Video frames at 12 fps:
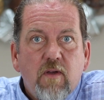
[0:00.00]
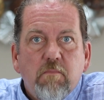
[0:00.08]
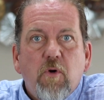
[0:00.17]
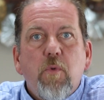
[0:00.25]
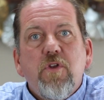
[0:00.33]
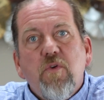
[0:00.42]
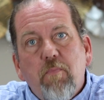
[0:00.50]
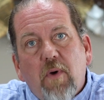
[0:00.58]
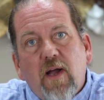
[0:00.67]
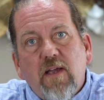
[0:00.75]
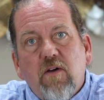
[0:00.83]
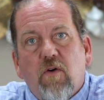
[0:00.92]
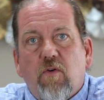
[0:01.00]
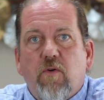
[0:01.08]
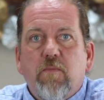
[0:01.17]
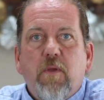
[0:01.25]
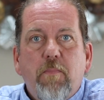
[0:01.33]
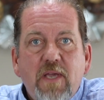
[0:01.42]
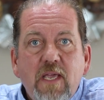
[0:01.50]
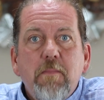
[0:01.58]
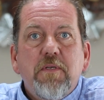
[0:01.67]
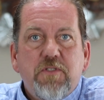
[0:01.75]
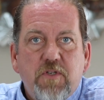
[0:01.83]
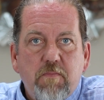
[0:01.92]
But when you buy a home, the
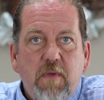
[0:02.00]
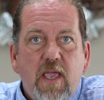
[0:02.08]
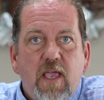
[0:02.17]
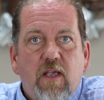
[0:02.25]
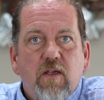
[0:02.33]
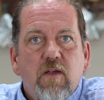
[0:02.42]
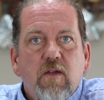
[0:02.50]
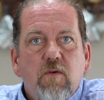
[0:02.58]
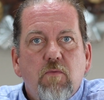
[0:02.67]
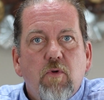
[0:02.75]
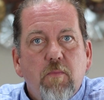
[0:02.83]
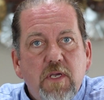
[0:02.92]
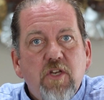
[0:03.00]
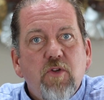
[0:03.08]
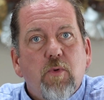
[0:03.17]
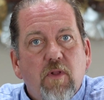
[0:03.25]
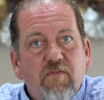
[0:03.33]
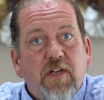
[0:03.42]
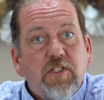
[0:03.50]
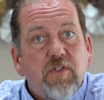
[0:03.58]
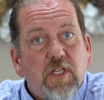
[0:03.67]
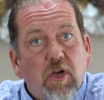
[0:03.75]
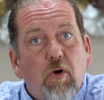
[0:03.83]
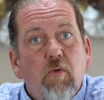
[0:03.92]
payments you make will mean you will
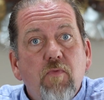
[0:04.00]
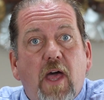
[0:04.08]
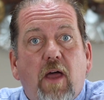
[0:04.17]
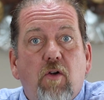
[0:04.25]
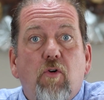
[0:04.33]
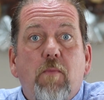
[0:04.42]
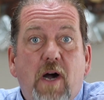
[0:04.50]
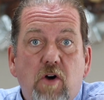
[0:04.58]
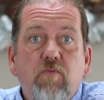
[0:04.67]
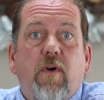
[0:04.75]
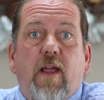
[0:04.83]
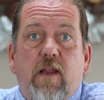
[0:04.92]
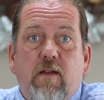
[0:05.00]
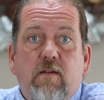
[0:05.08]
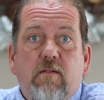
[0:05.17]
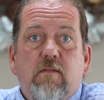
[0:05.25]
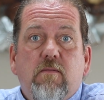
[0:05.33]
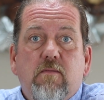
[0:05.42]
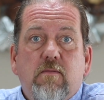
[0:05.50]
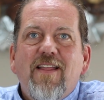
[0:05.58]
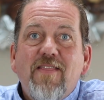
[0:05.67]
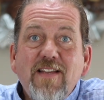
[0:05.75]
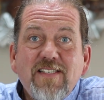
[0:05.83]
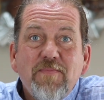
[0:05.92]
eventually own that home outright.
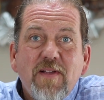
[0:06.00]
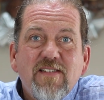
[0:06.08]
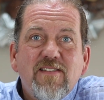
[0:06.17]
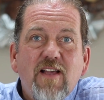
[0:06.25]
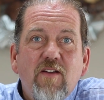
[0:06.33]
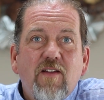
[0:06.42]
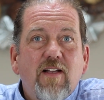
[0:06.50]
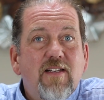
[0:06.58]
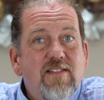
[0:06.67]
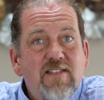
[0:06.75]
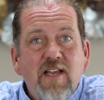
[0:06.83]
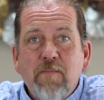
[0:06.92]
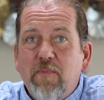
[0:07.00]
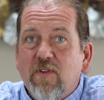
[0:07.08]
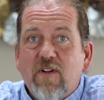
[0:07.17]
This may sound like a simple